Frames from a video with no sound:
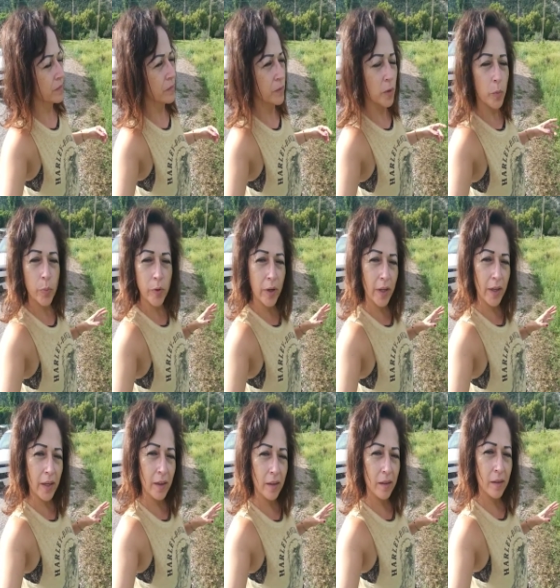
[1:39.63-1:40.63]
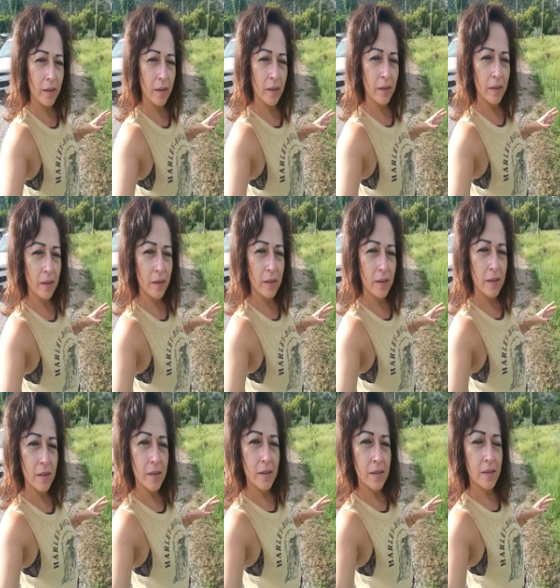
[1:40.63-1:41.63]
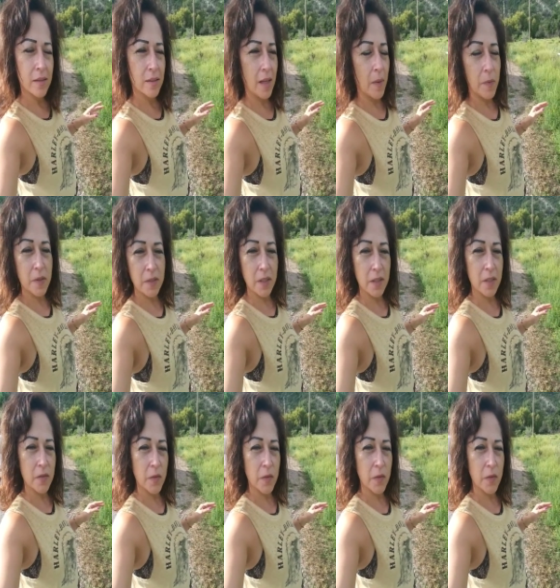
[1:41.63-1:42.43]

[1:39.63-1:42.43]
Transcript: will bring substance